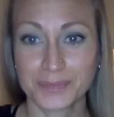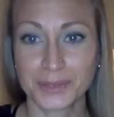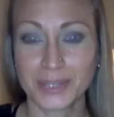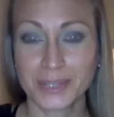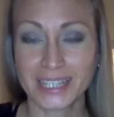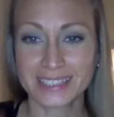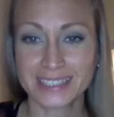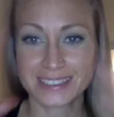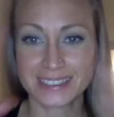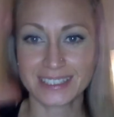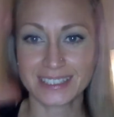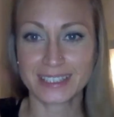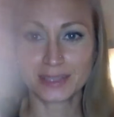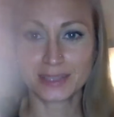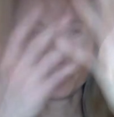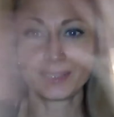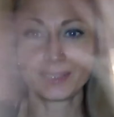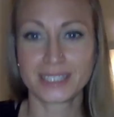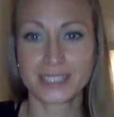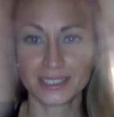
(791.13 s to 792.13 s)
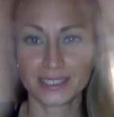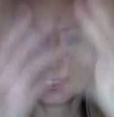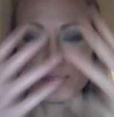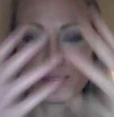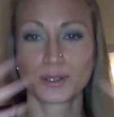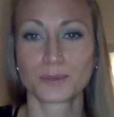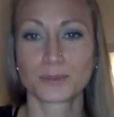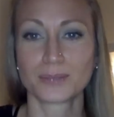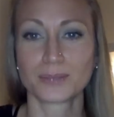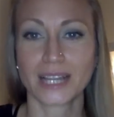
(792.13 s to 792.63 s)
You can't see them because of
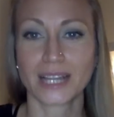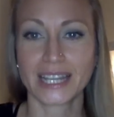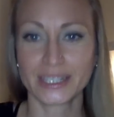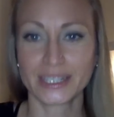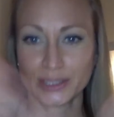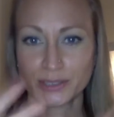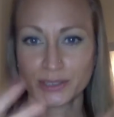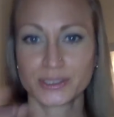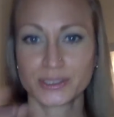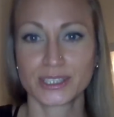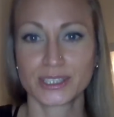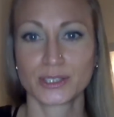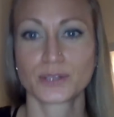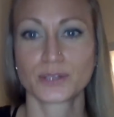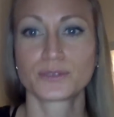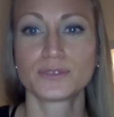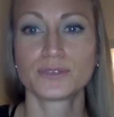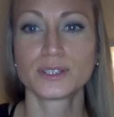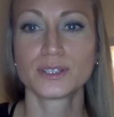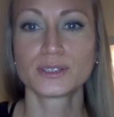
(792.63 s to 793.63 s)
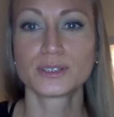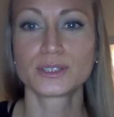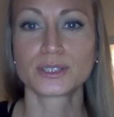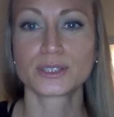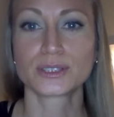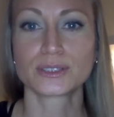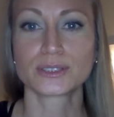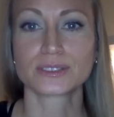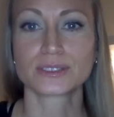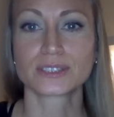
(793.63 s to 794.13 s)
your blinders and your
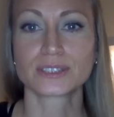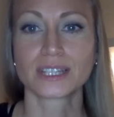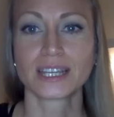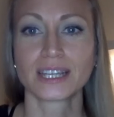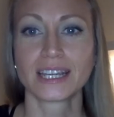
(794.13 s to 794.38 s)
filters.